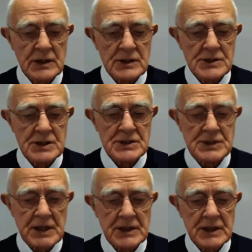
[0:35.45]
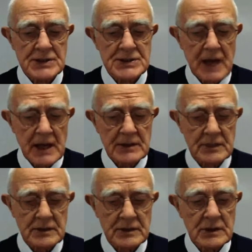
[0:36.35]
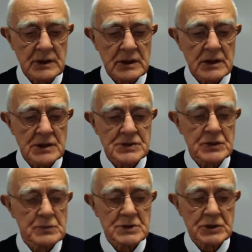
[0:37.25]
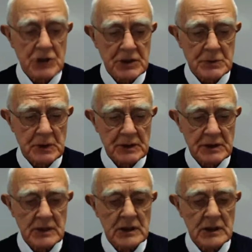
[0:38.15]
since setting a standard assumes a judgment,